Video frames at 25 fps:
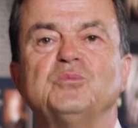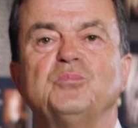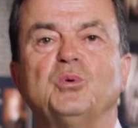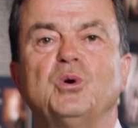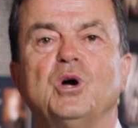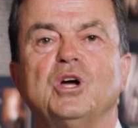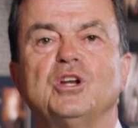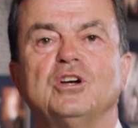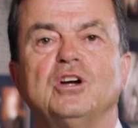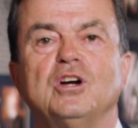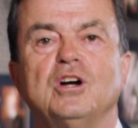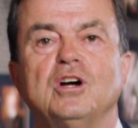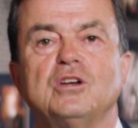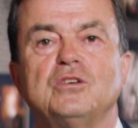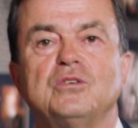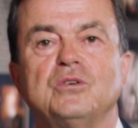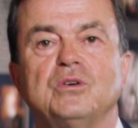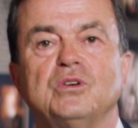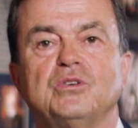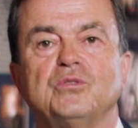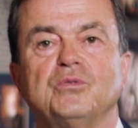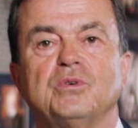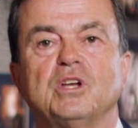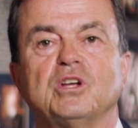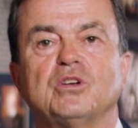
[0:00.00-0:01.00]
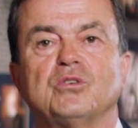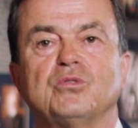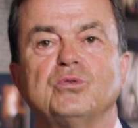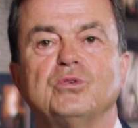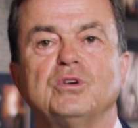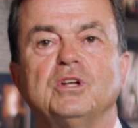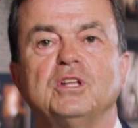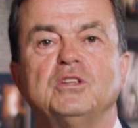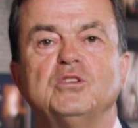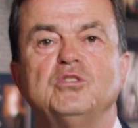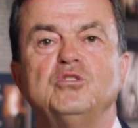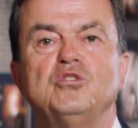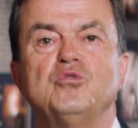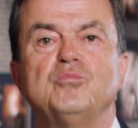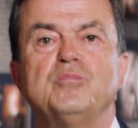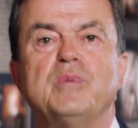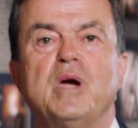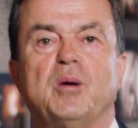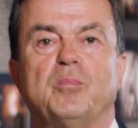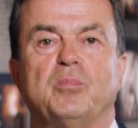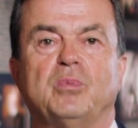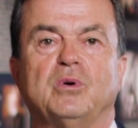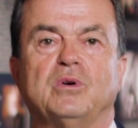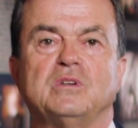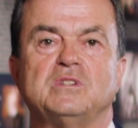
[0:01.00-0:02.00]
one hundred recruited new
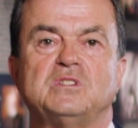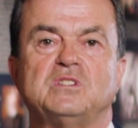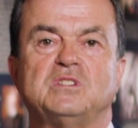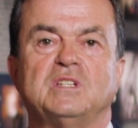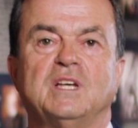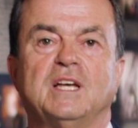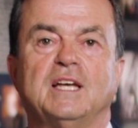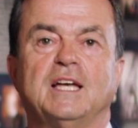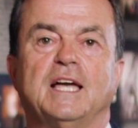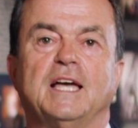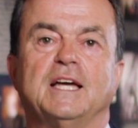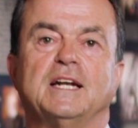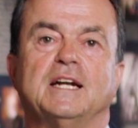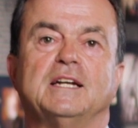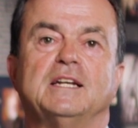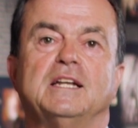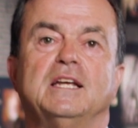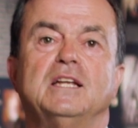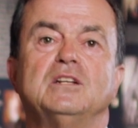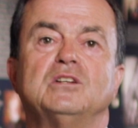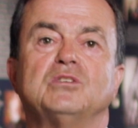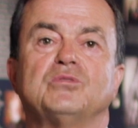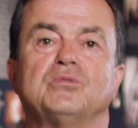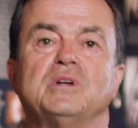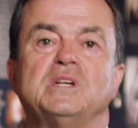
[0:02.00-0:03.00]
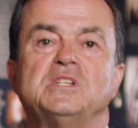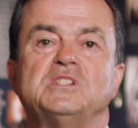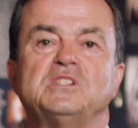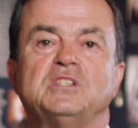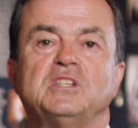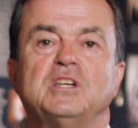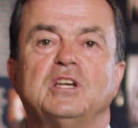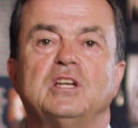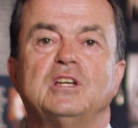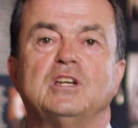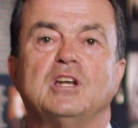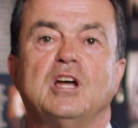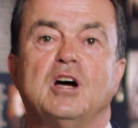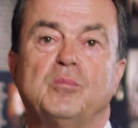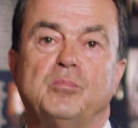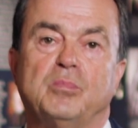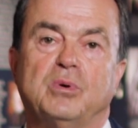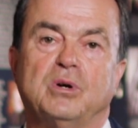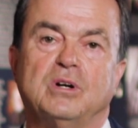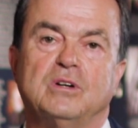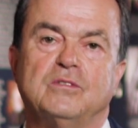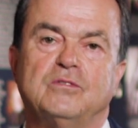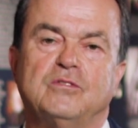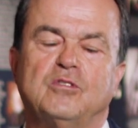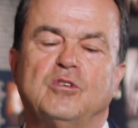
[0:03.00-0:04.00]
members at an increasing
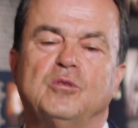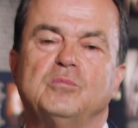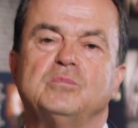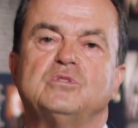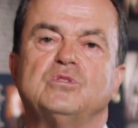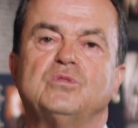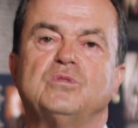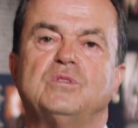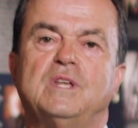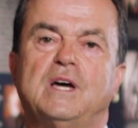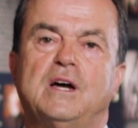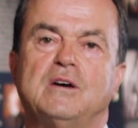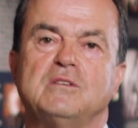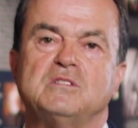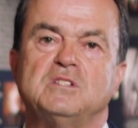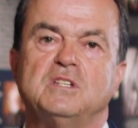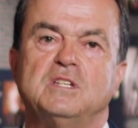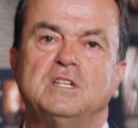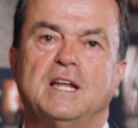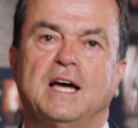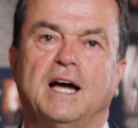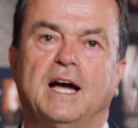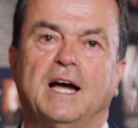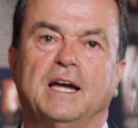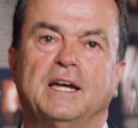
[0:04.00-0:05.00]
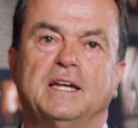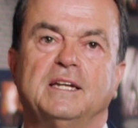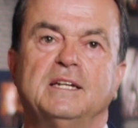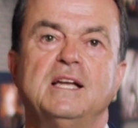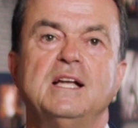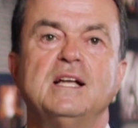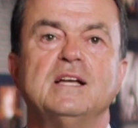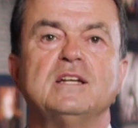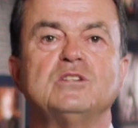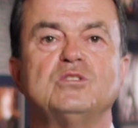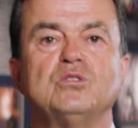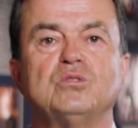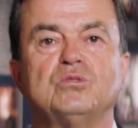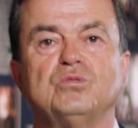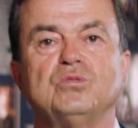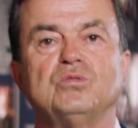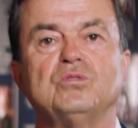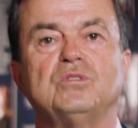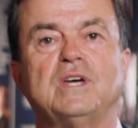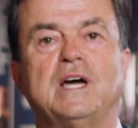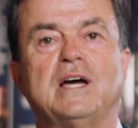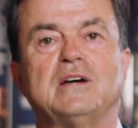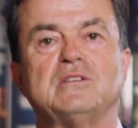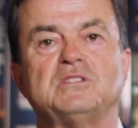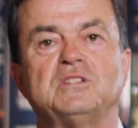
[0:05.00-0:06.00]
number from two thousand nine to two
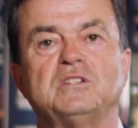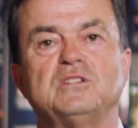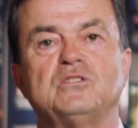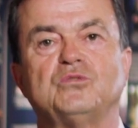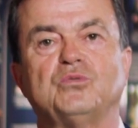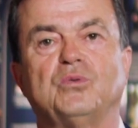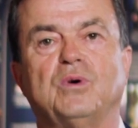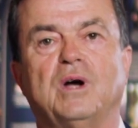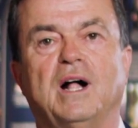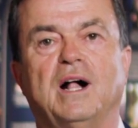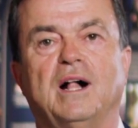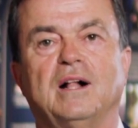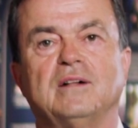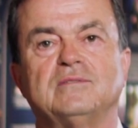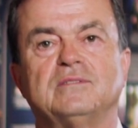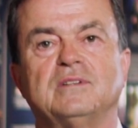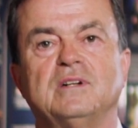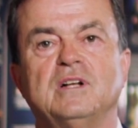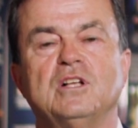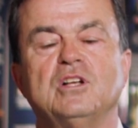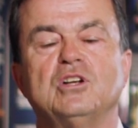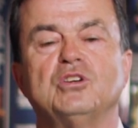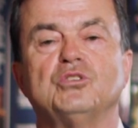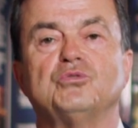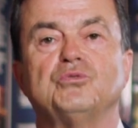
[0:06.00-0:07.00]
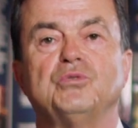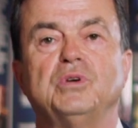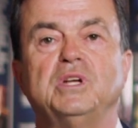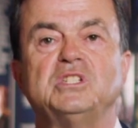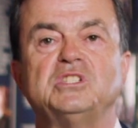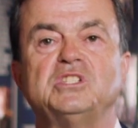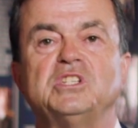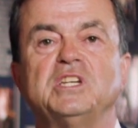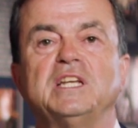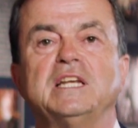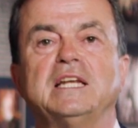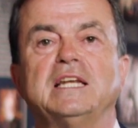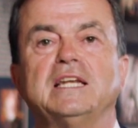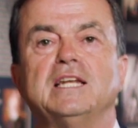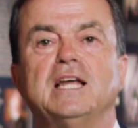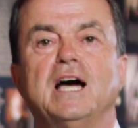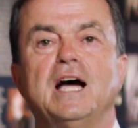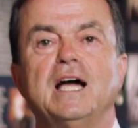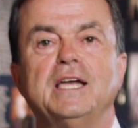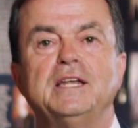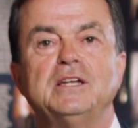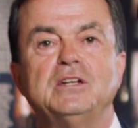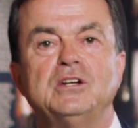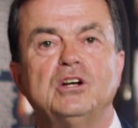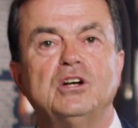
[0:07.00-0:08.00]
thousand twelve, reaching
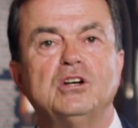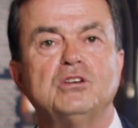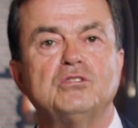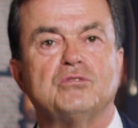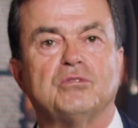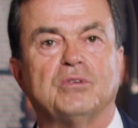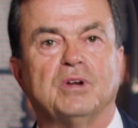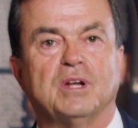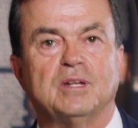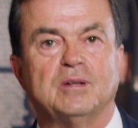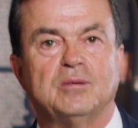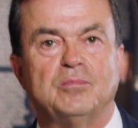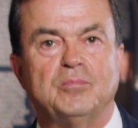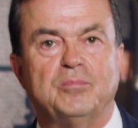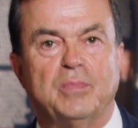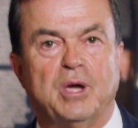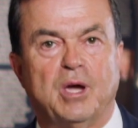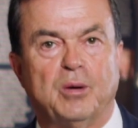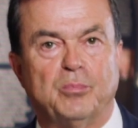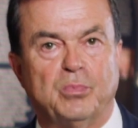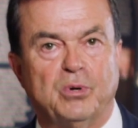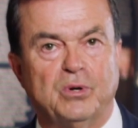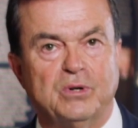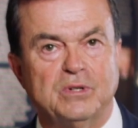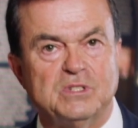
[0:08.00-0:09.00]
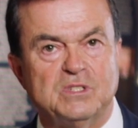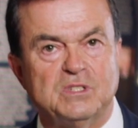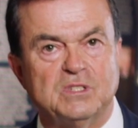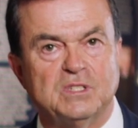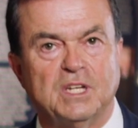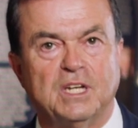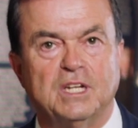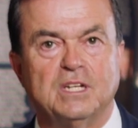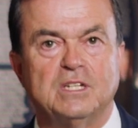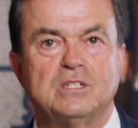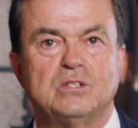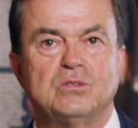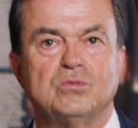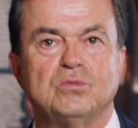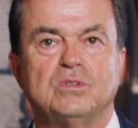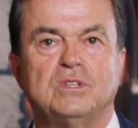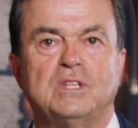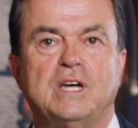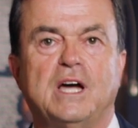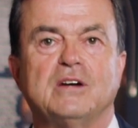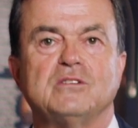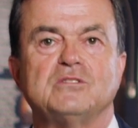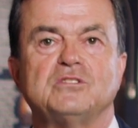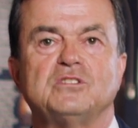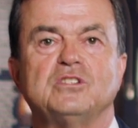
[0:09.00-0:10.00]
nine hundred members in two
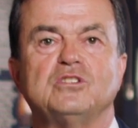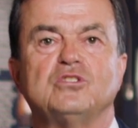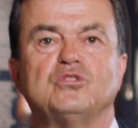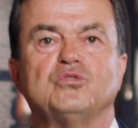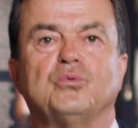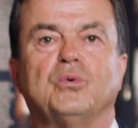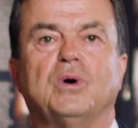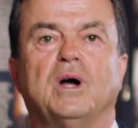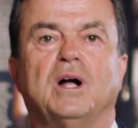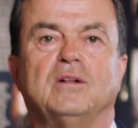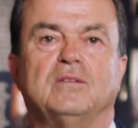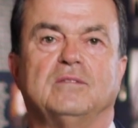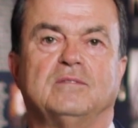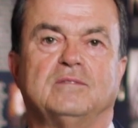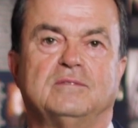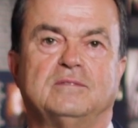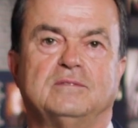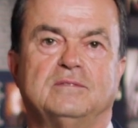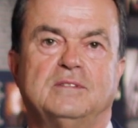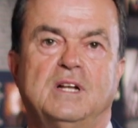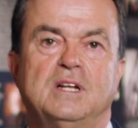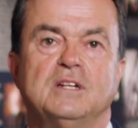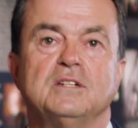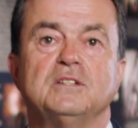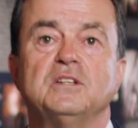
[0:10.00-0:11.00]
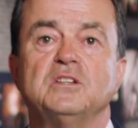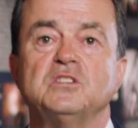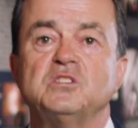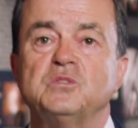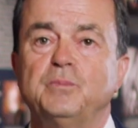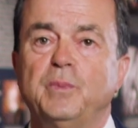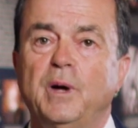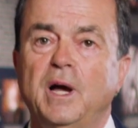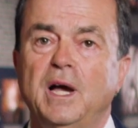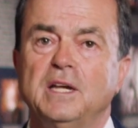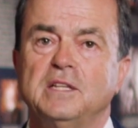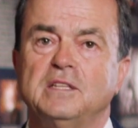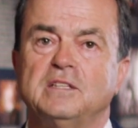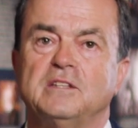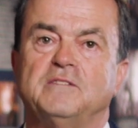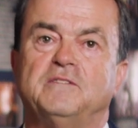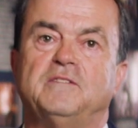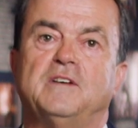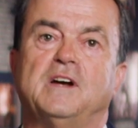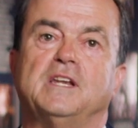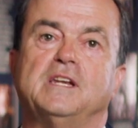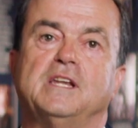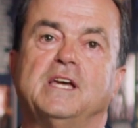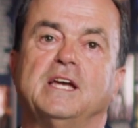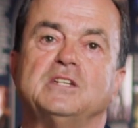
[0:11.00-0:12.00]
thousand twelve, despite the
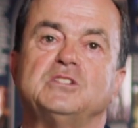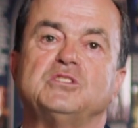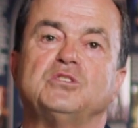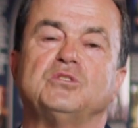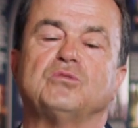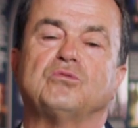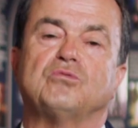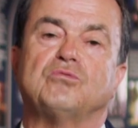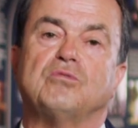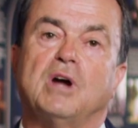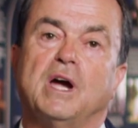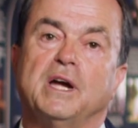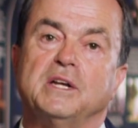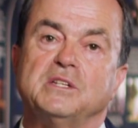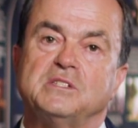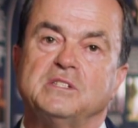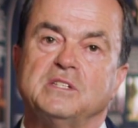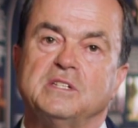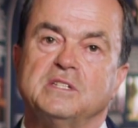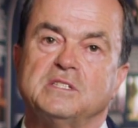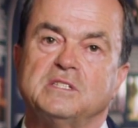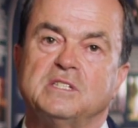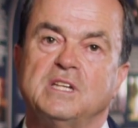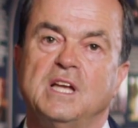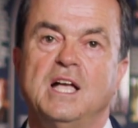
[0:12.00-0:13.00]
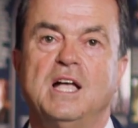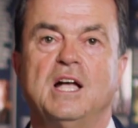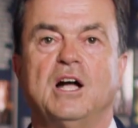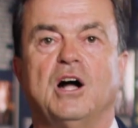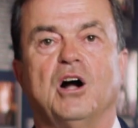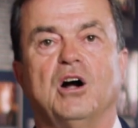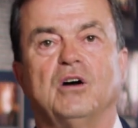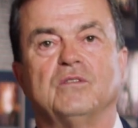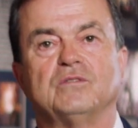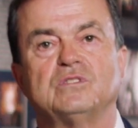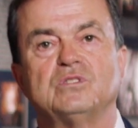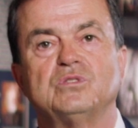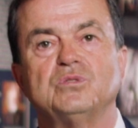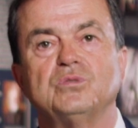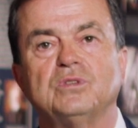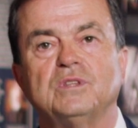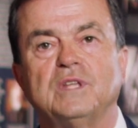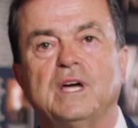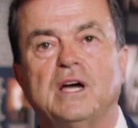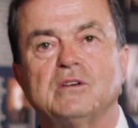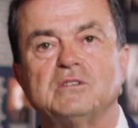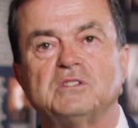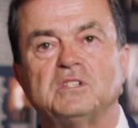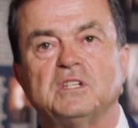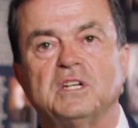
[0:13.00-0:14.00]
financial crisis of two
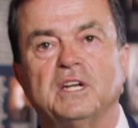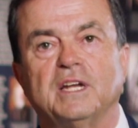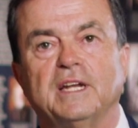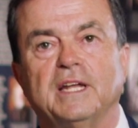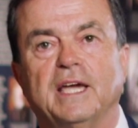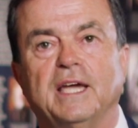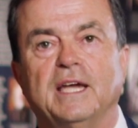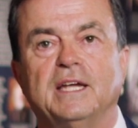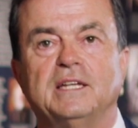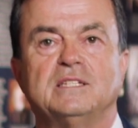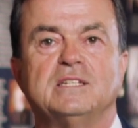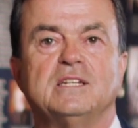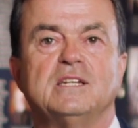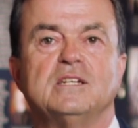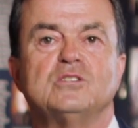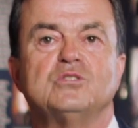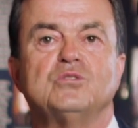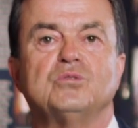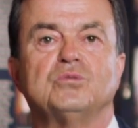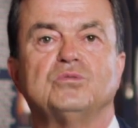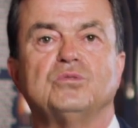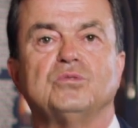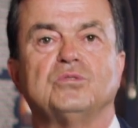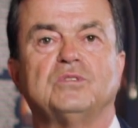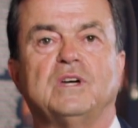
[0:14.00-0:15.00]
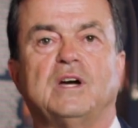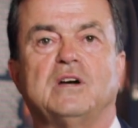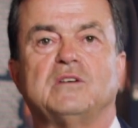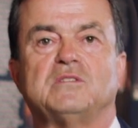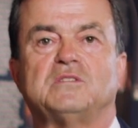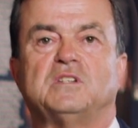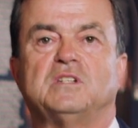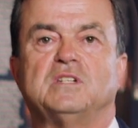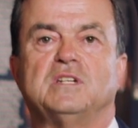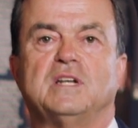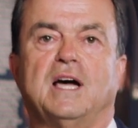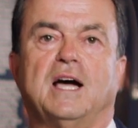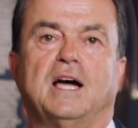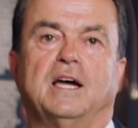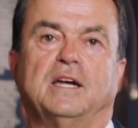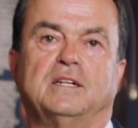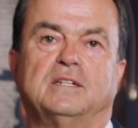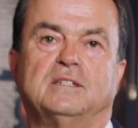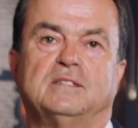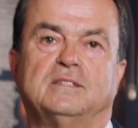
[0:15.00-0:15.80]
thousand eight to two thousand nine.